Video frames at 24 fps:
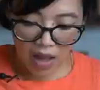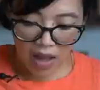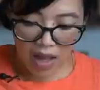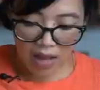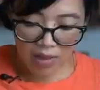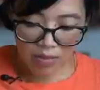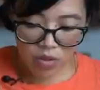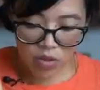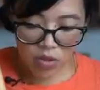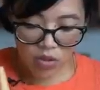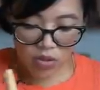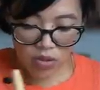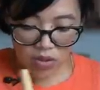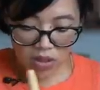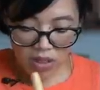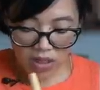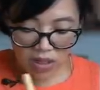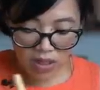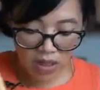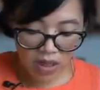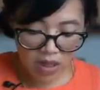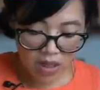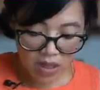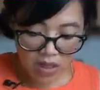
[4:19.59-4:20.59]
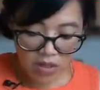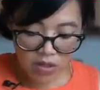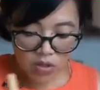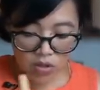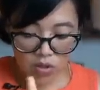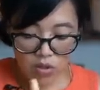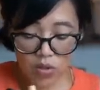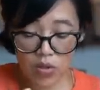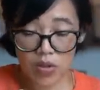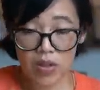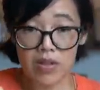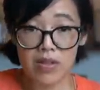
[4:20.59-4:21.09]
I'm choosing to
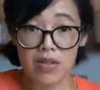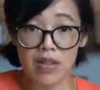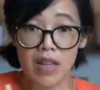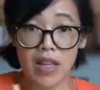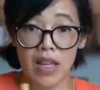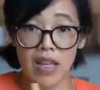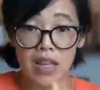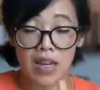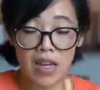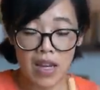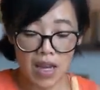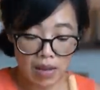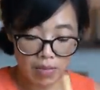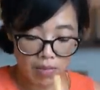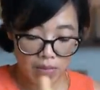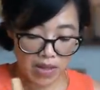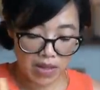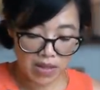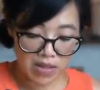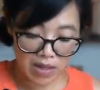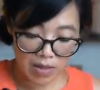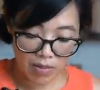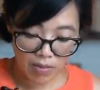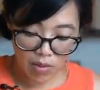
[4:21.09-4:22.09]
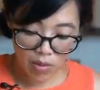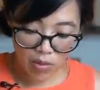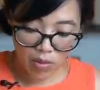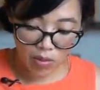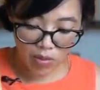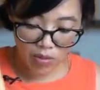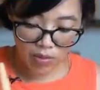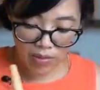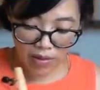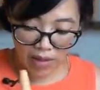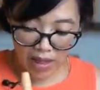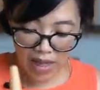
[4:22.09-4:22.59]
do this in a mixing
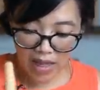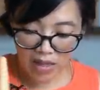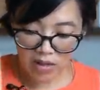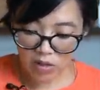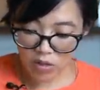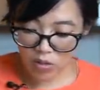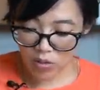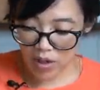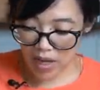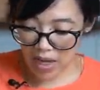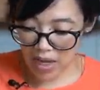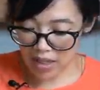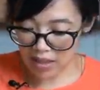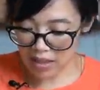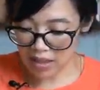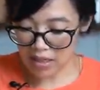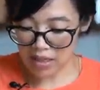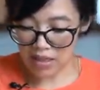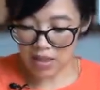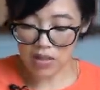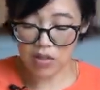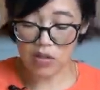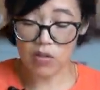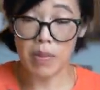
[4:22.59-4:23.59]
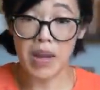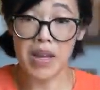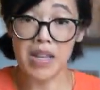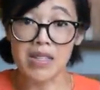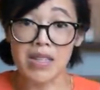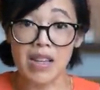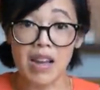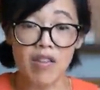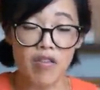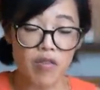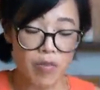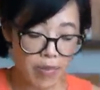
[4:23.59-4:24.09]
bowl and to hand knead this
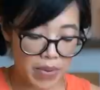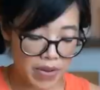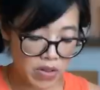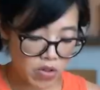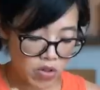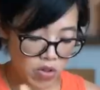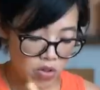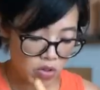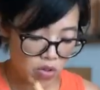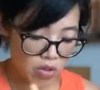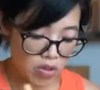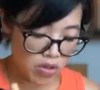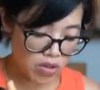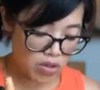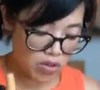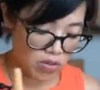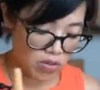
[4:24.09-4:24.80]
myself, but you could